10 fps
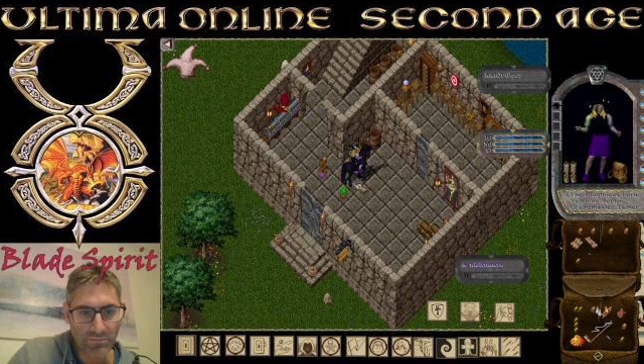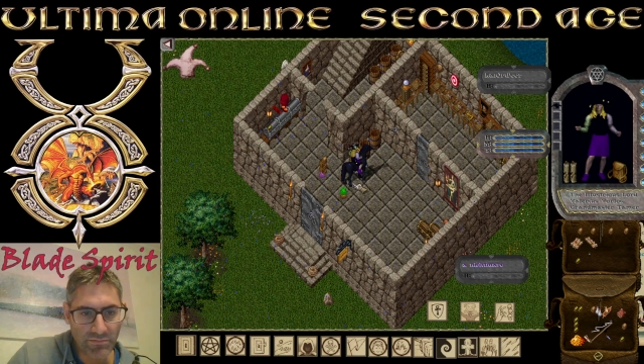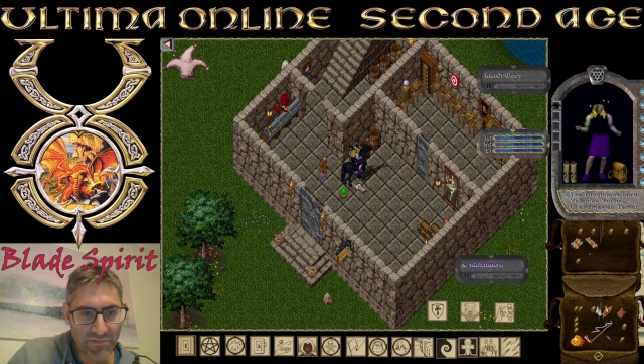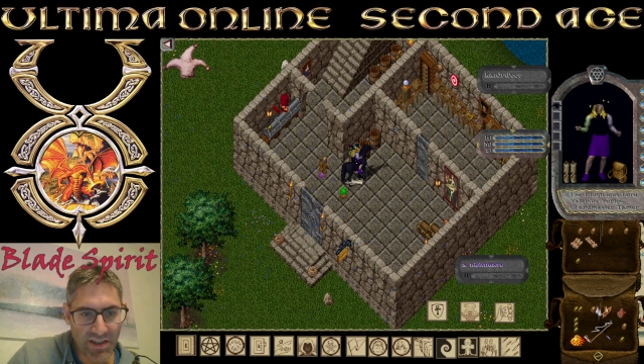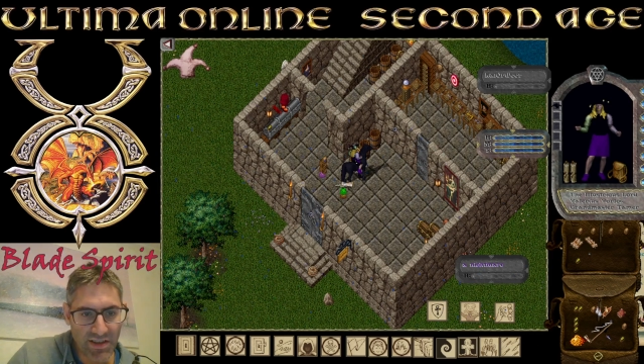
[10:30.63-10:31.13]

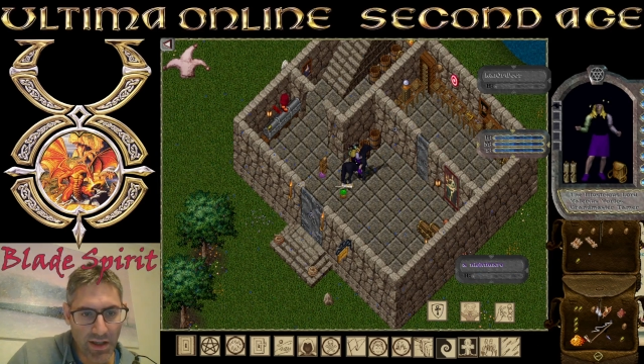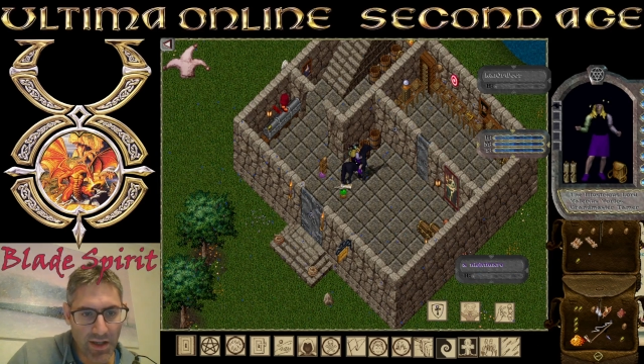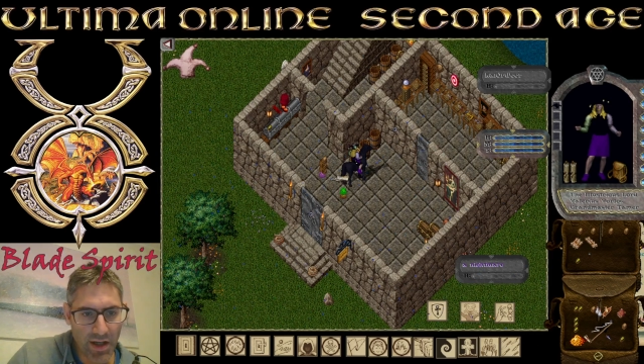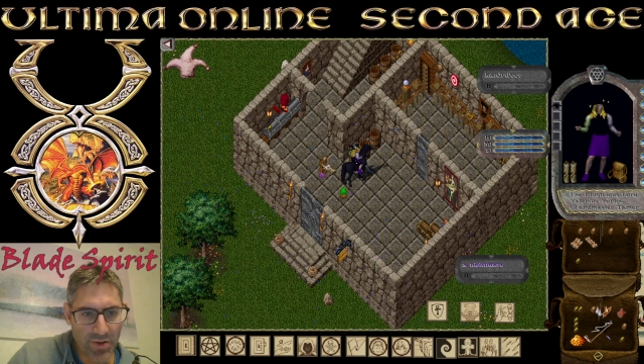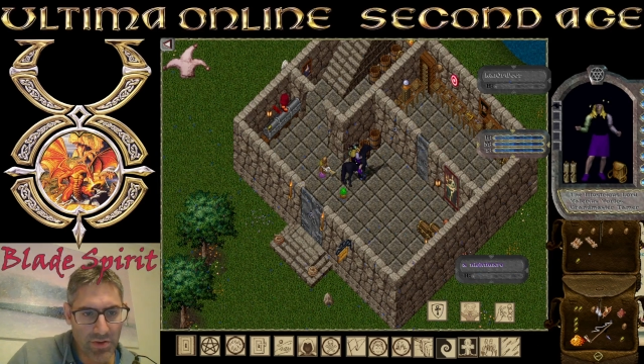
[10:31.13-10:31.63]
Let's see,
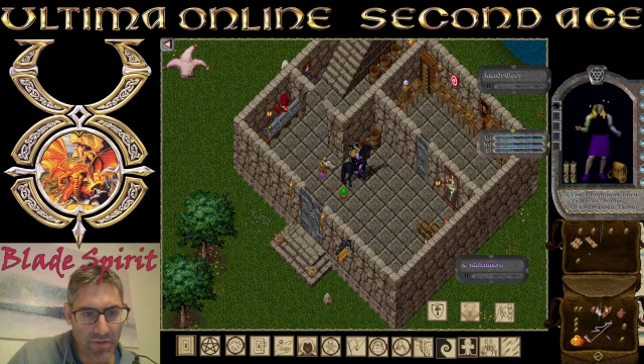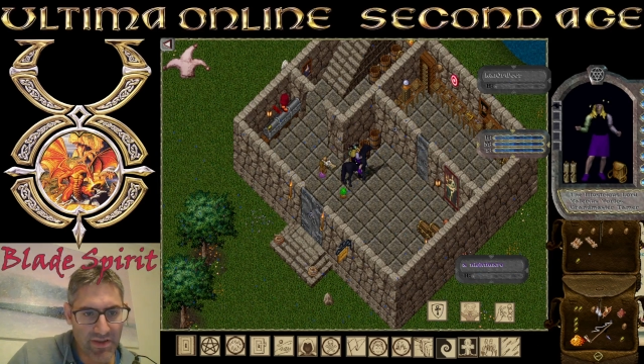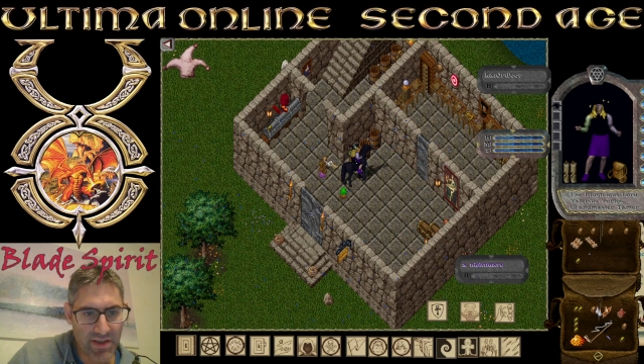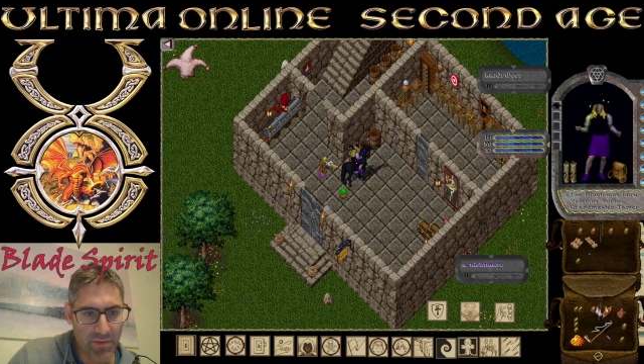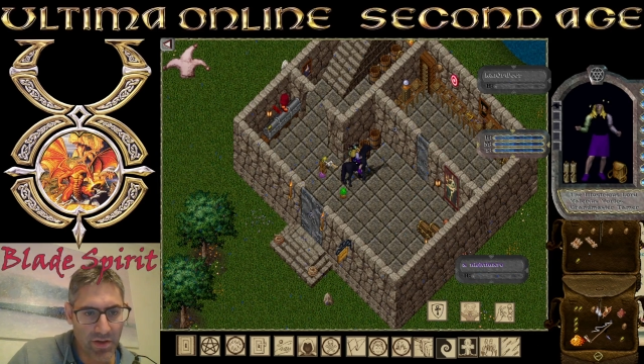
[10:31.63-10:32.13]
I should have
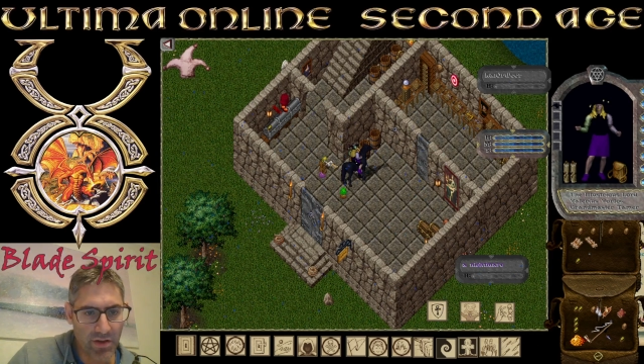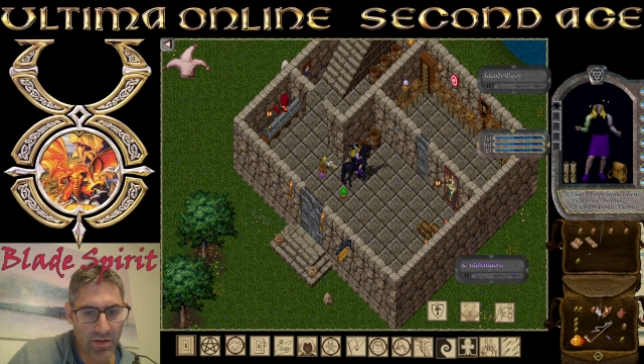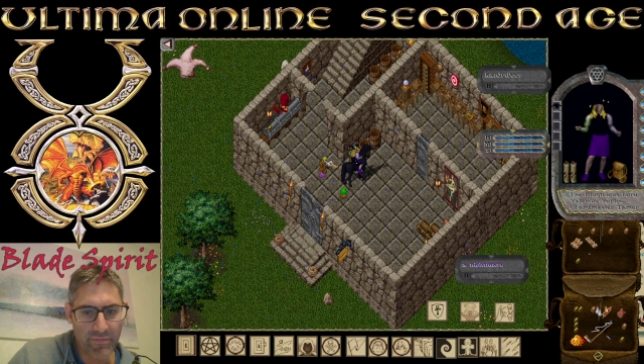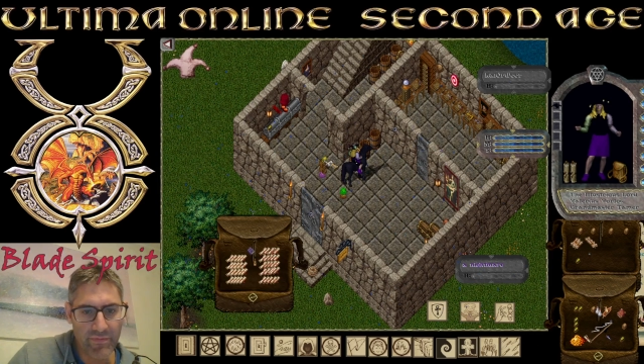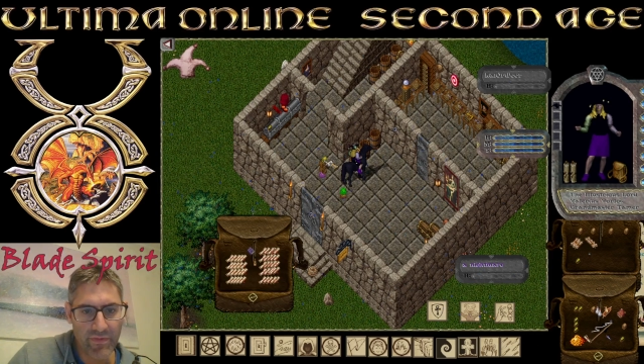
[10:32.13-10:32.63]
some
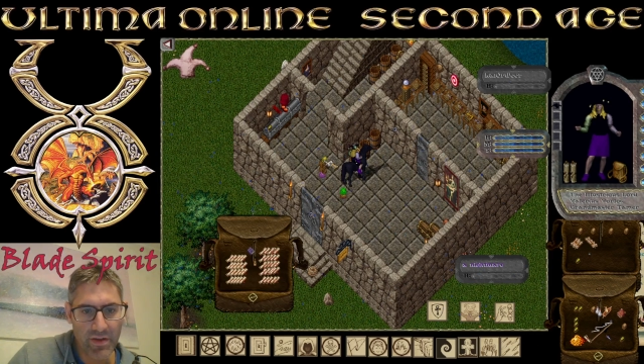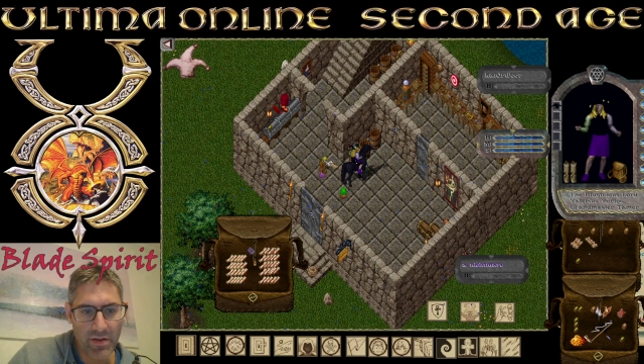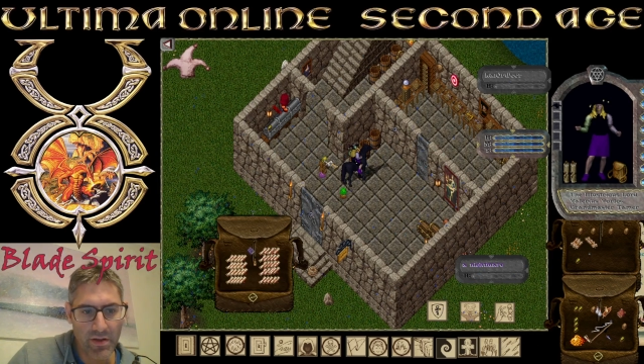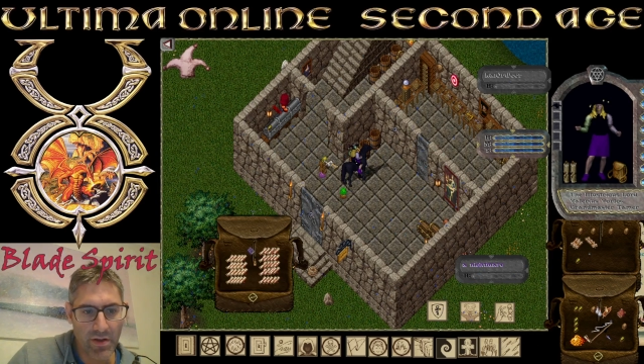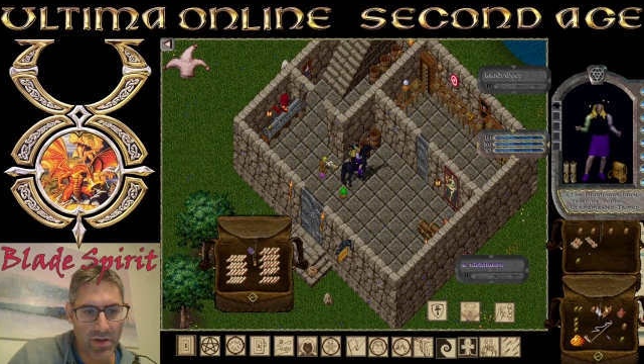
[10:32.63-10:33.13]
here.
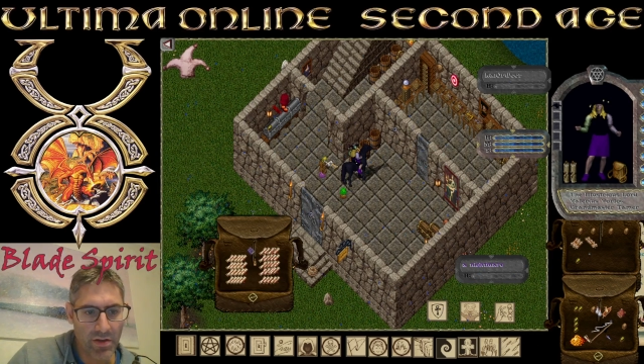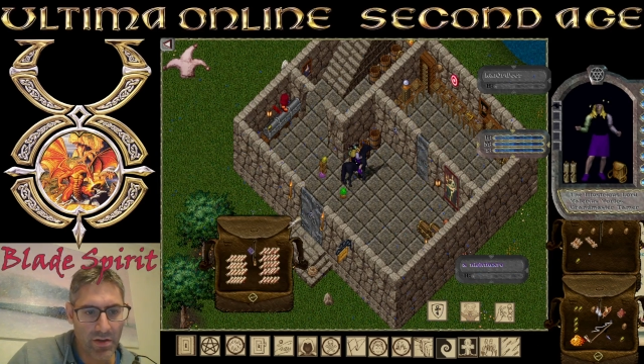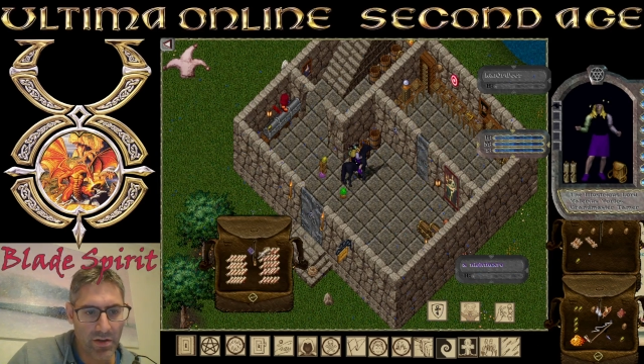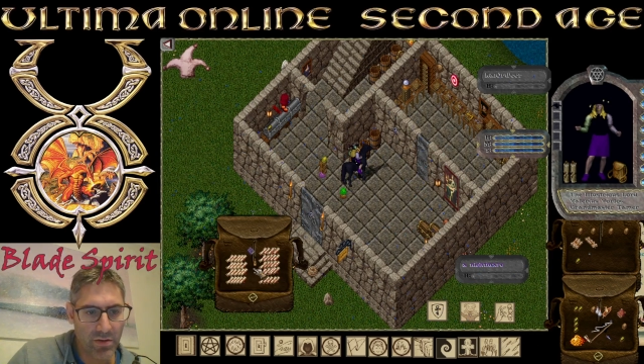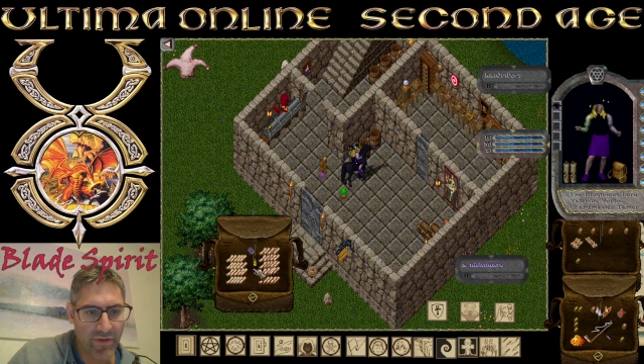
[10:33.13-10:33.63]

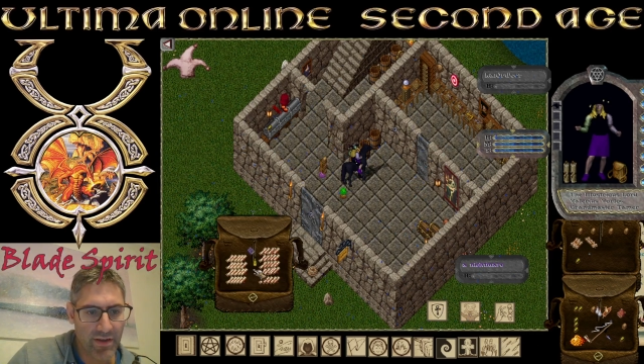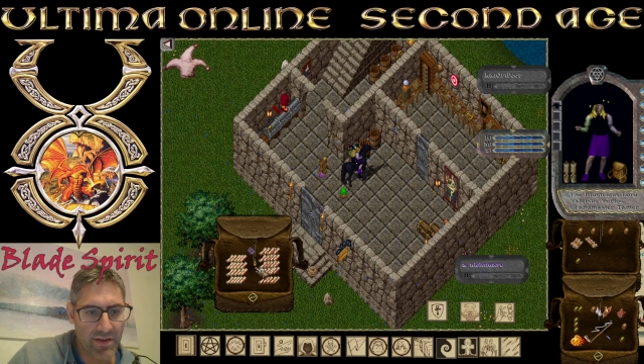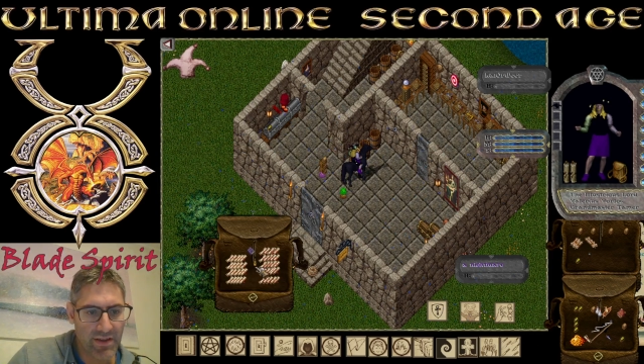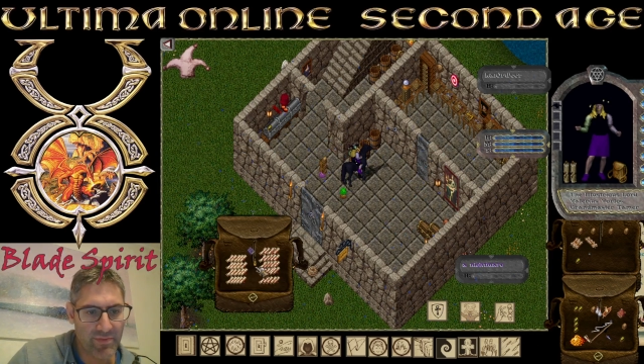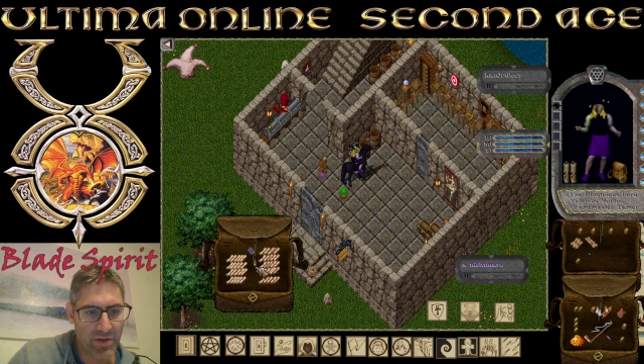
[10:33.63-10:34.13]
You find
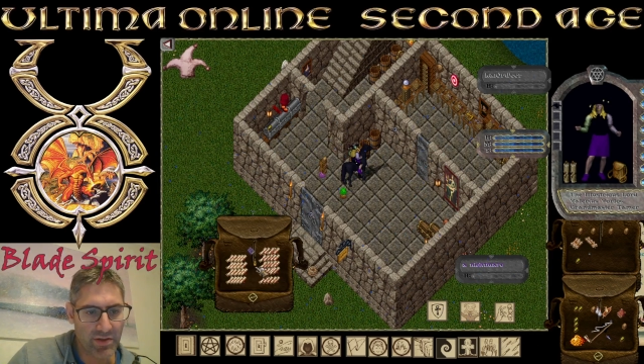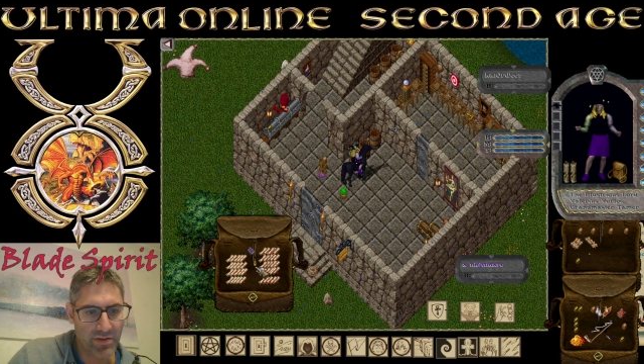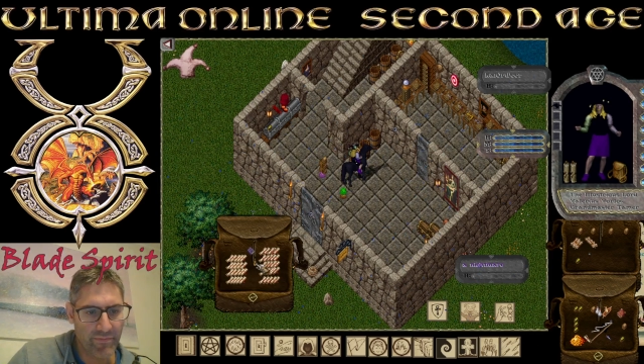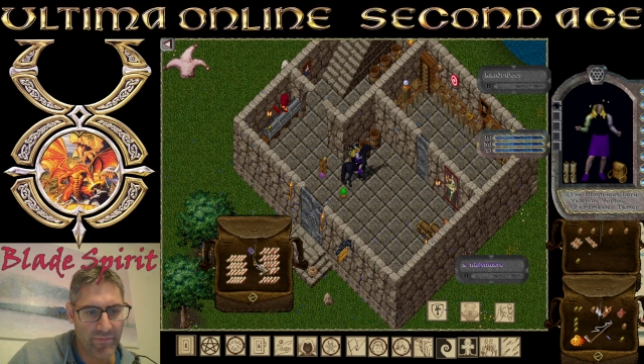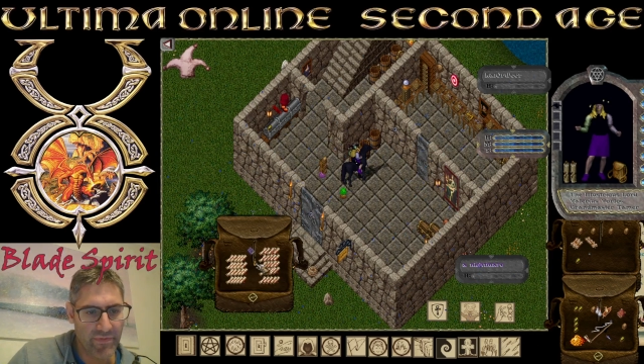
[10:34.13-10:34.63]
this bottle,